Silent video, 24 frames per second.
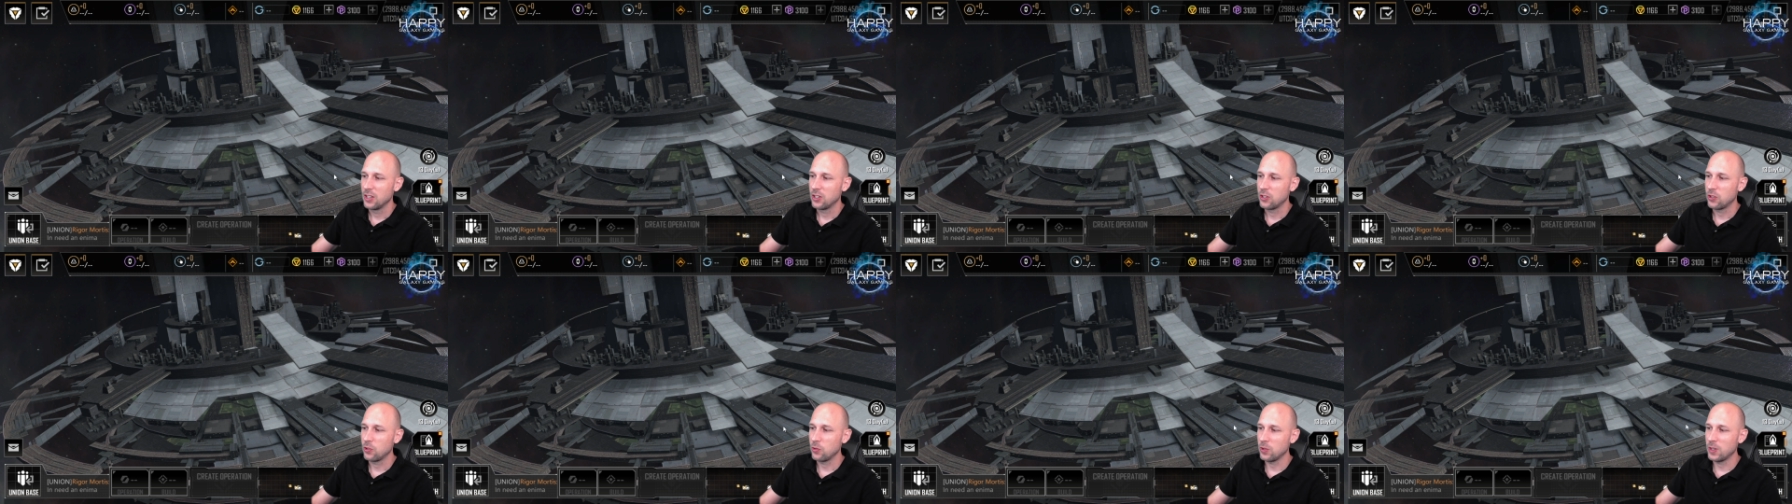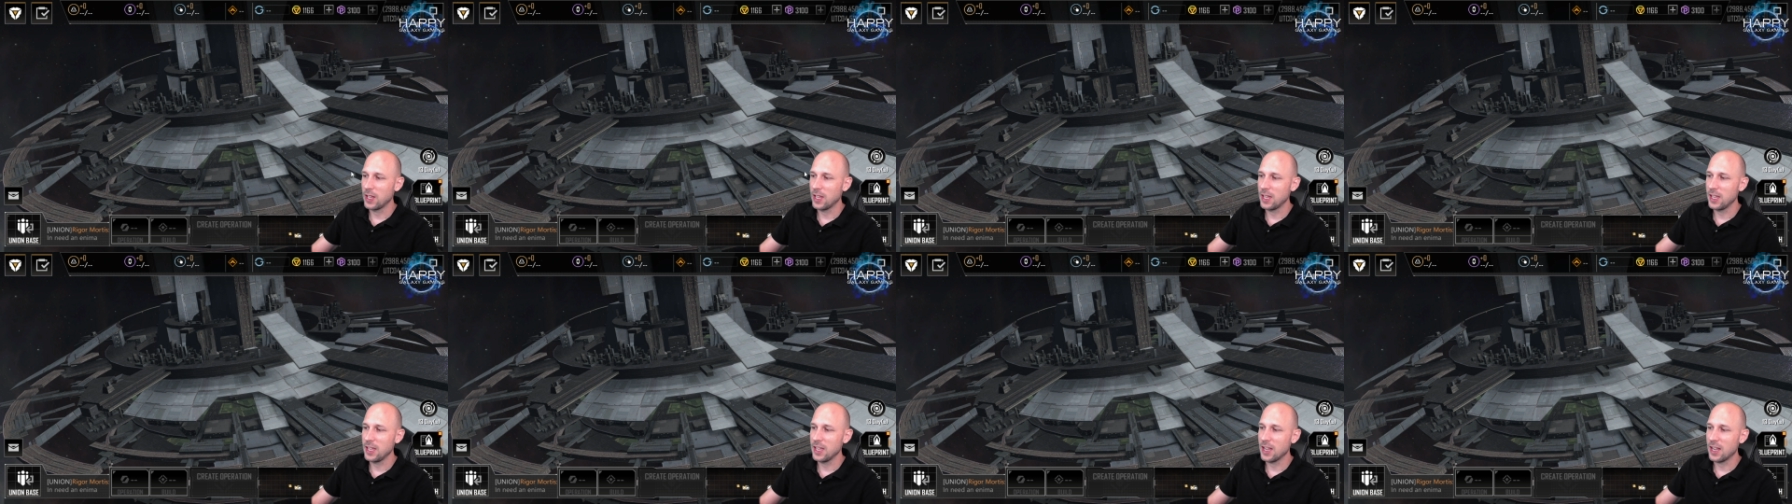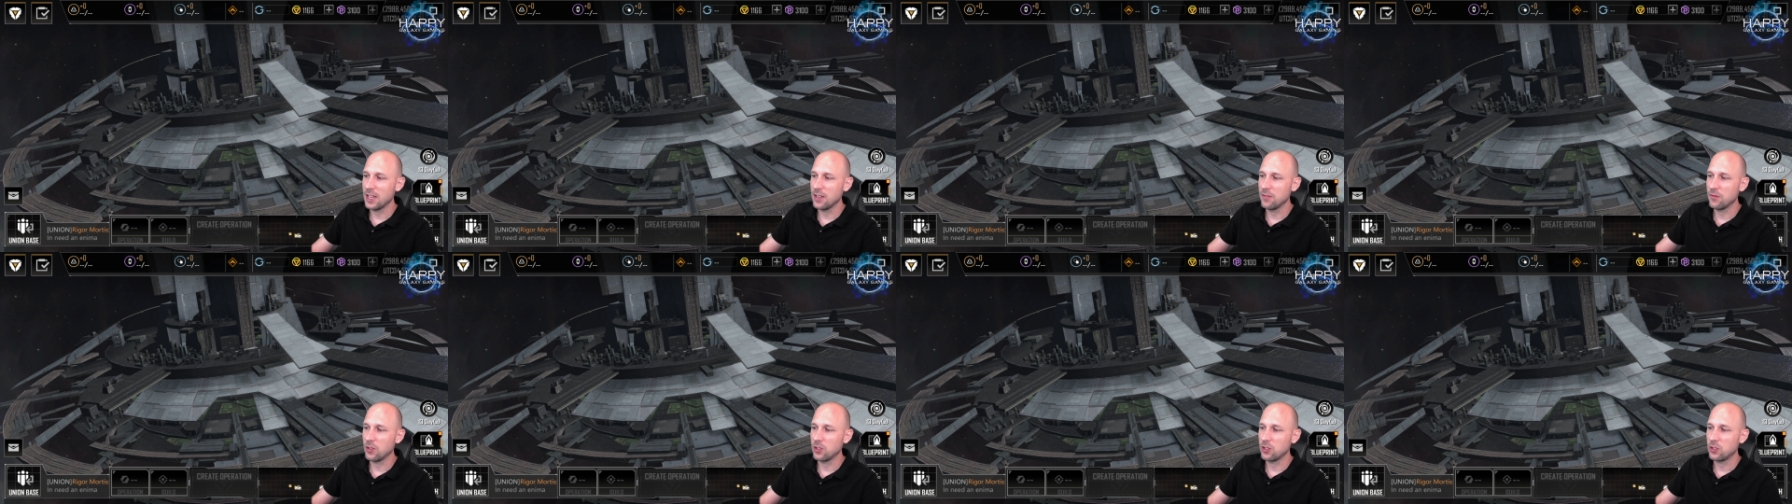Today
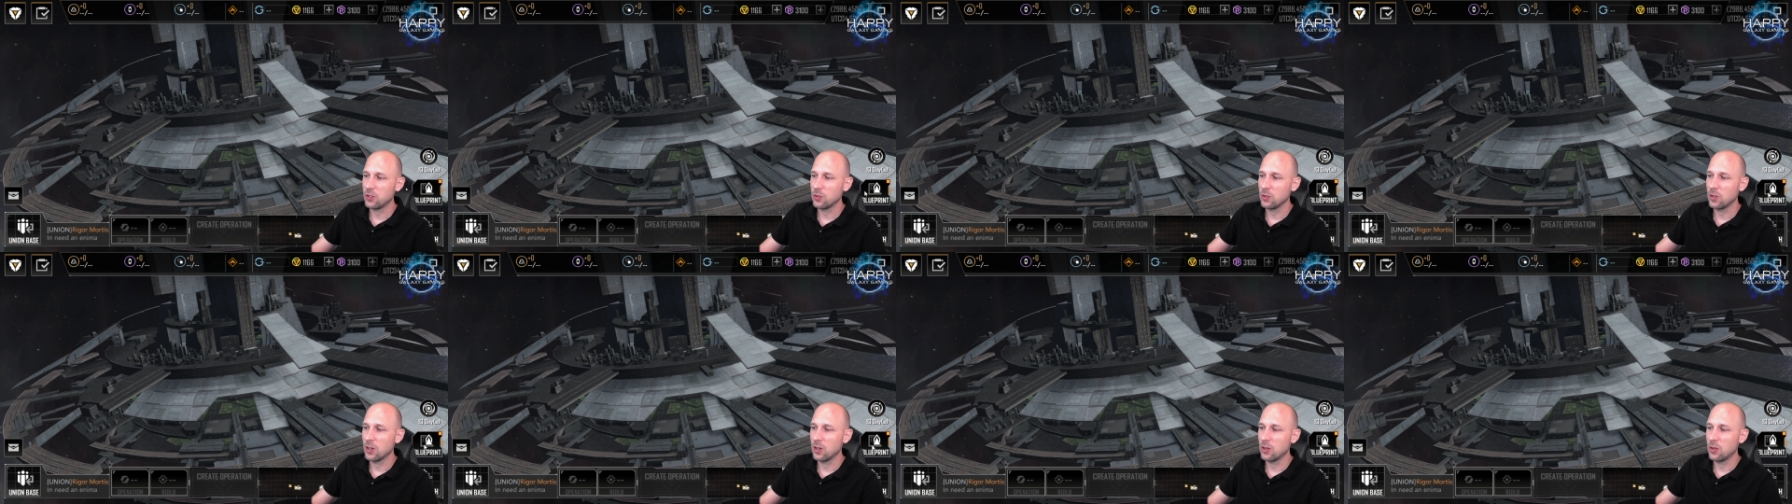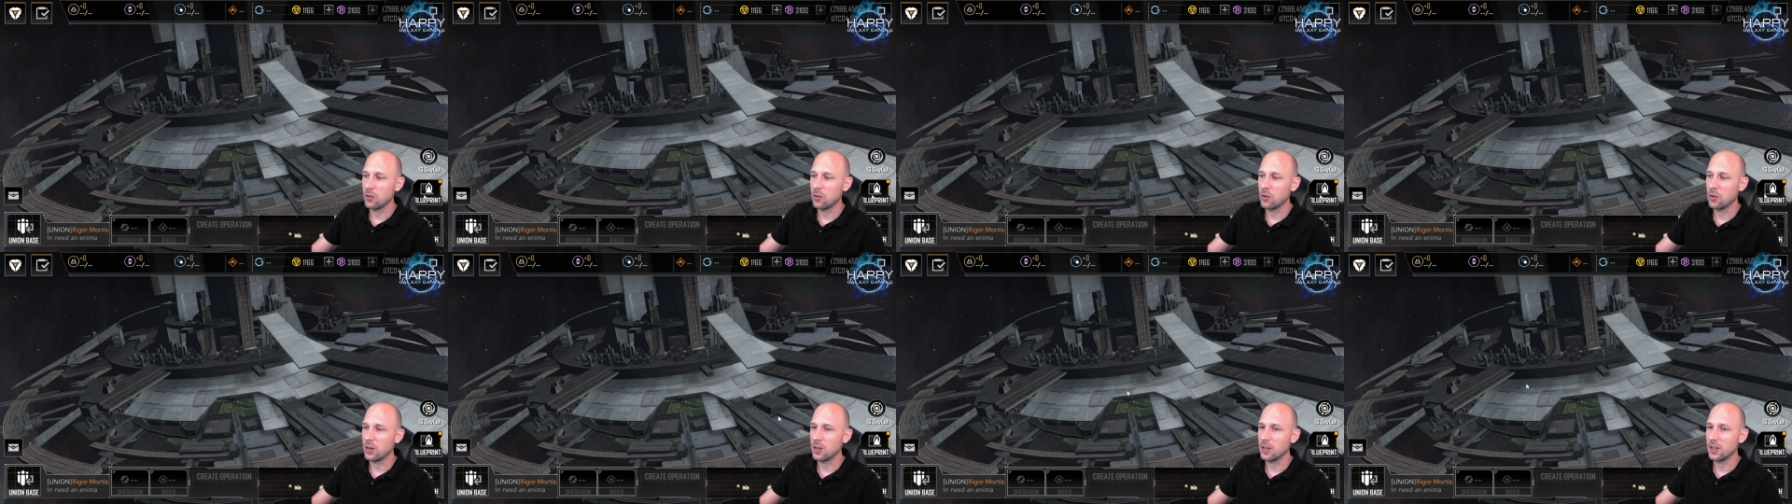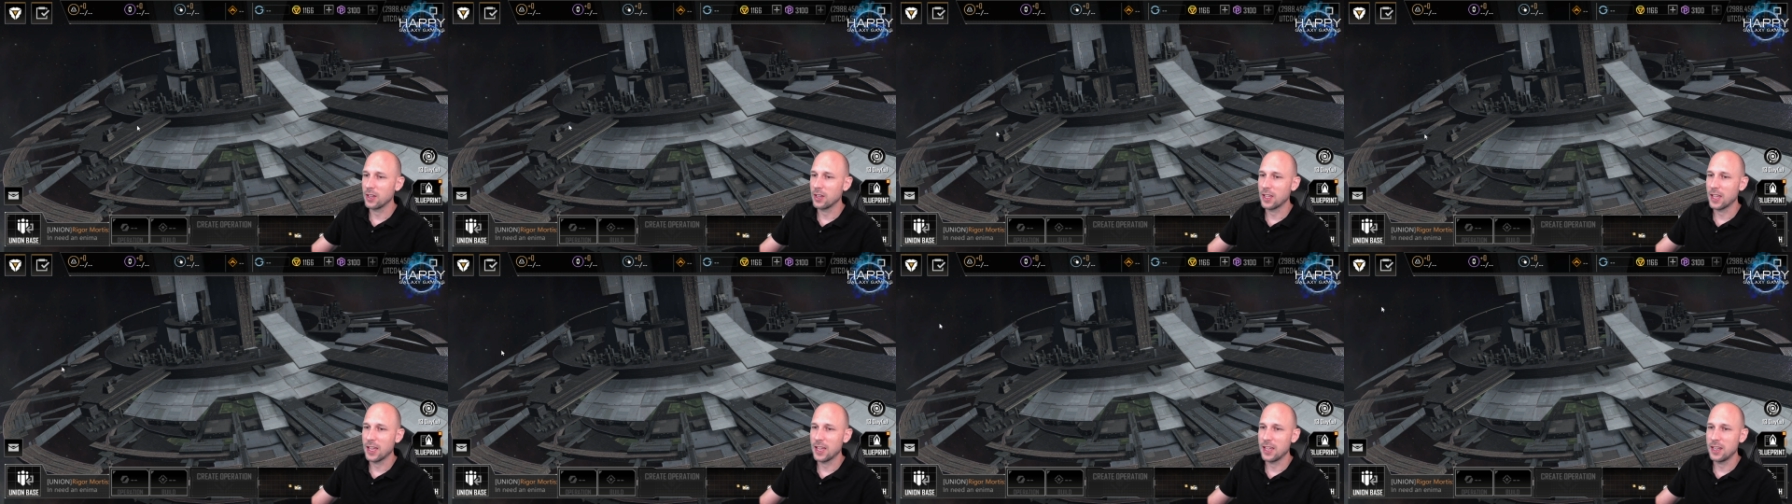I want to go
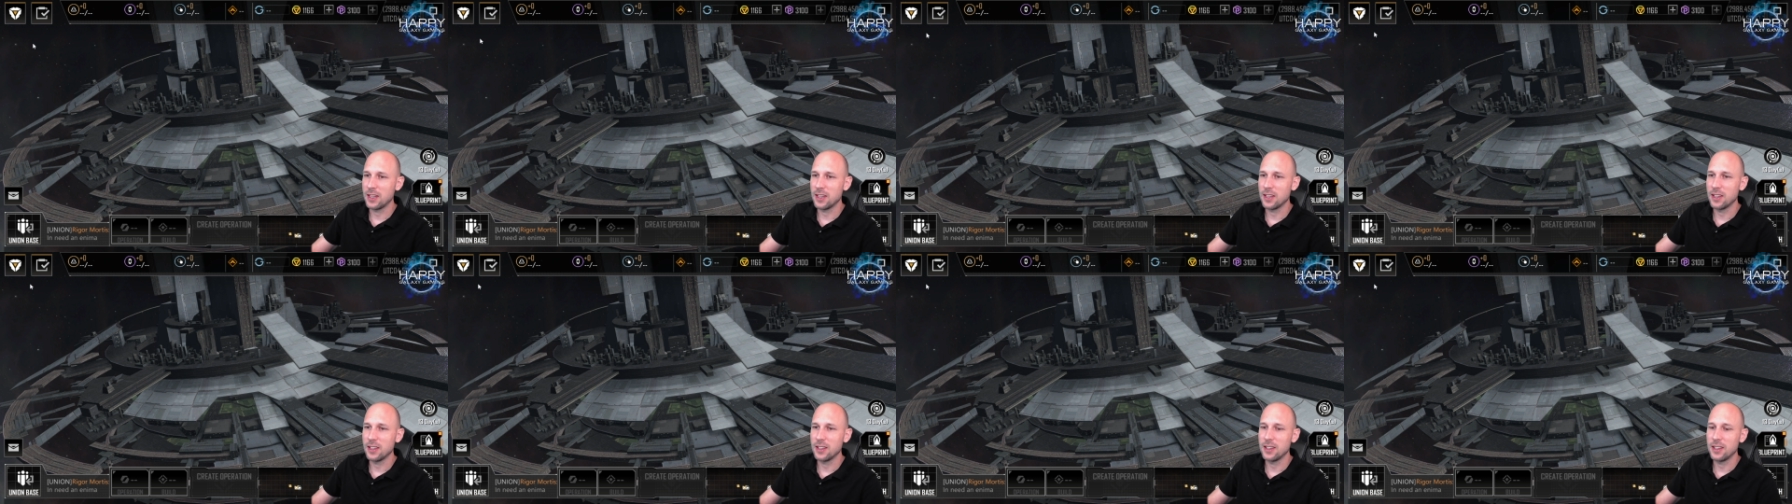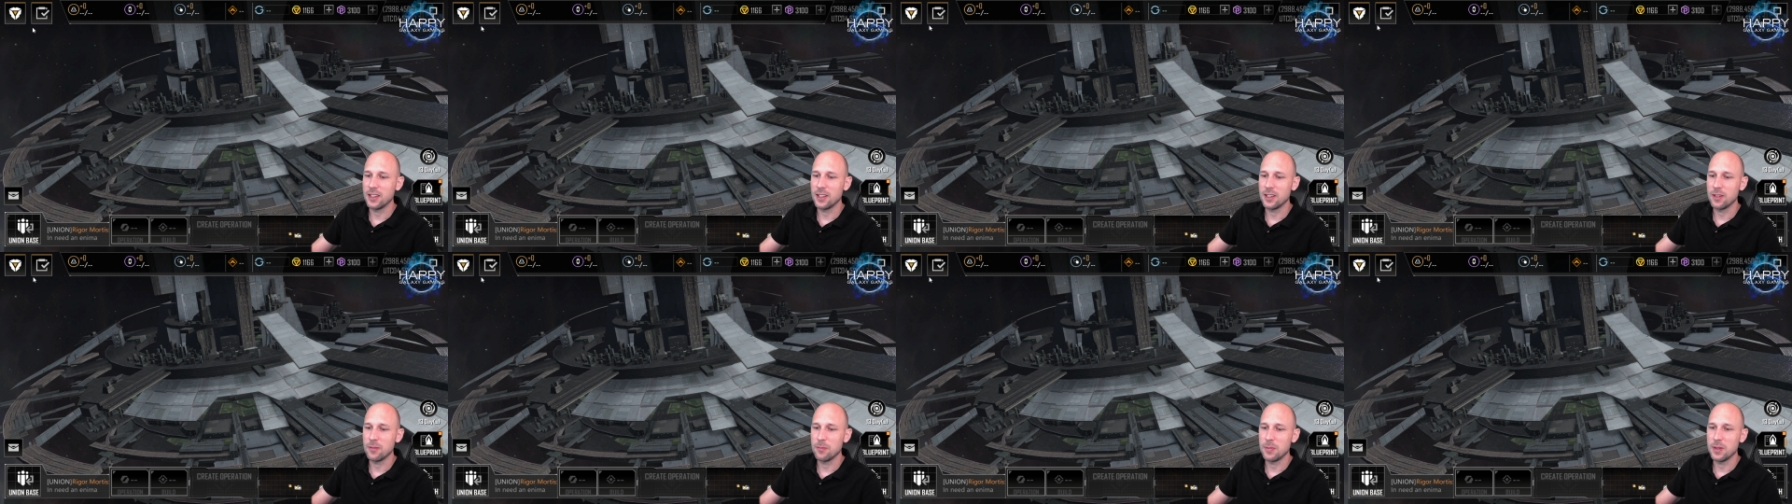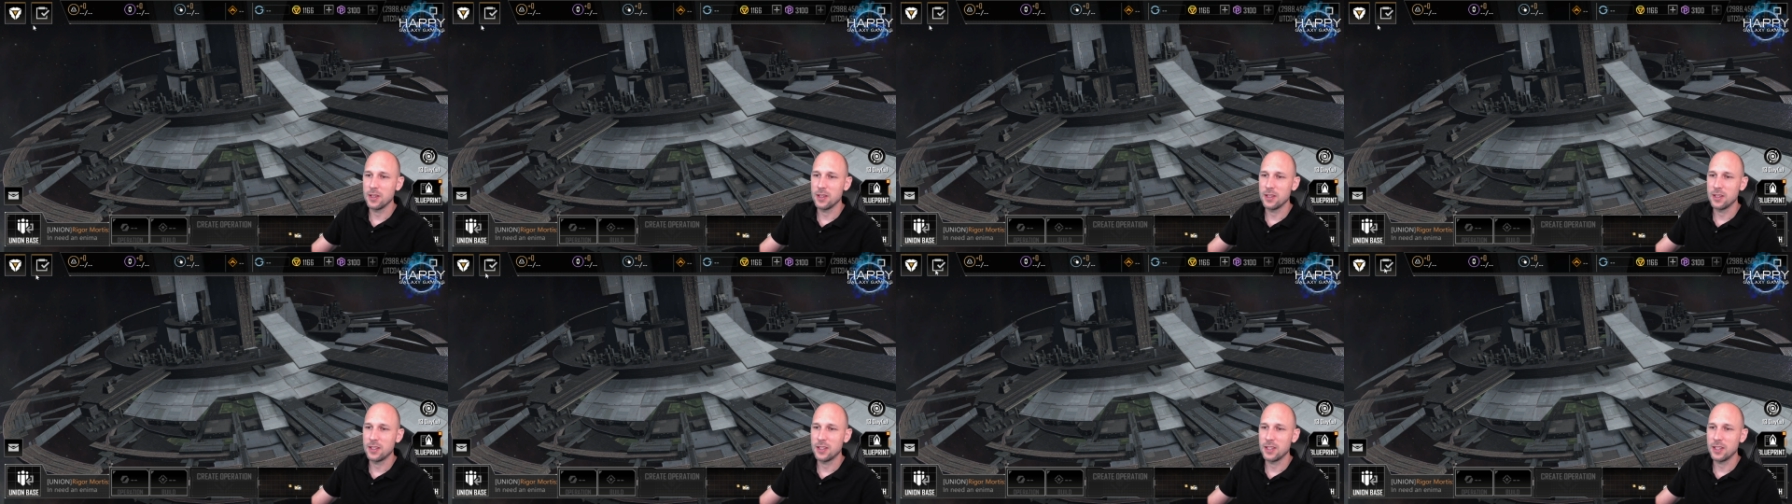again a little
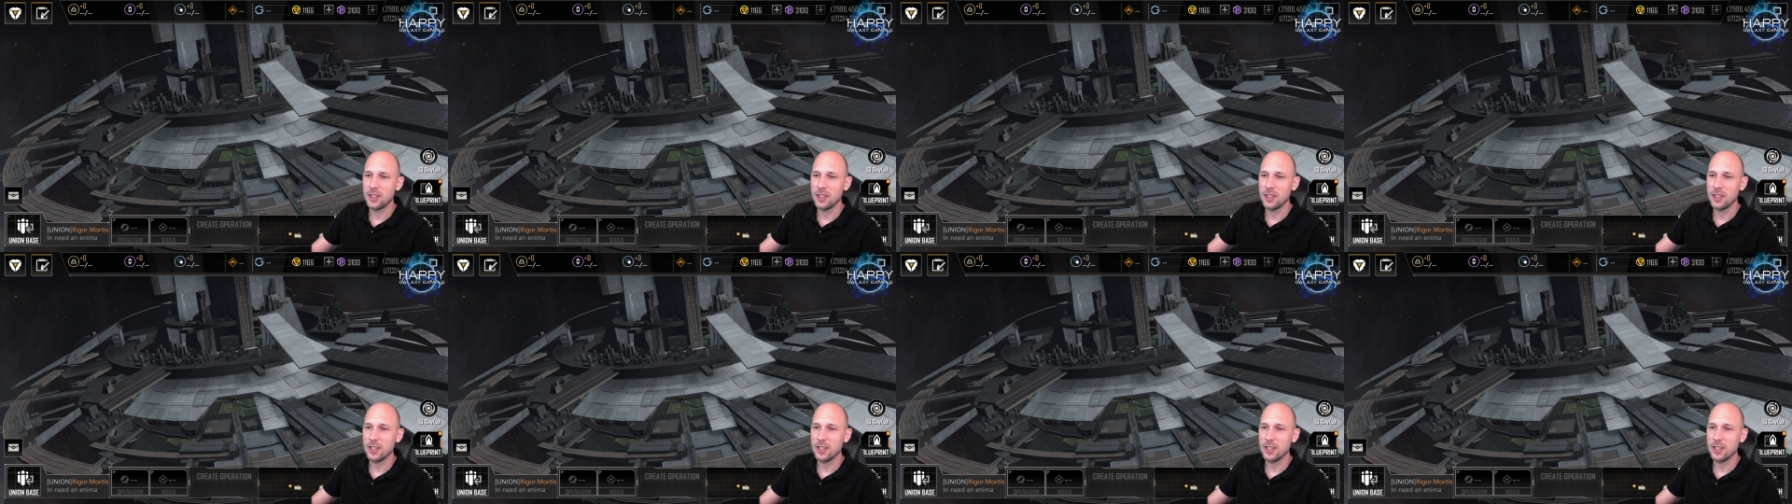bit